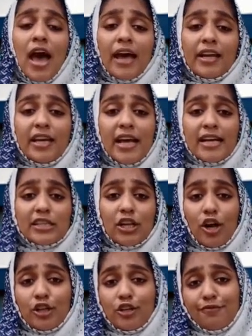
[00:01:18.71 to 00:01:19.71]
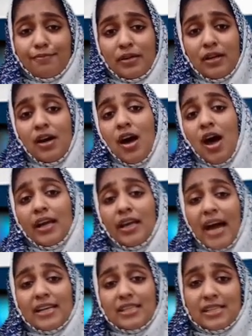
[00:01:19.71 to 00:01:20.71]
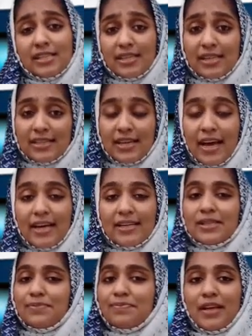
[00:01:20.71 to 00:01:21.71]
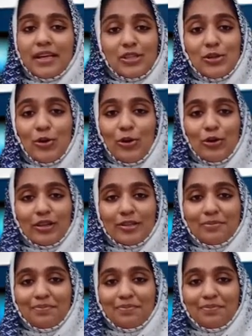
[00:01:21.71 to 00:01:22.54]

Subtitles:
and he has a lot of gadgets in his hand, so on.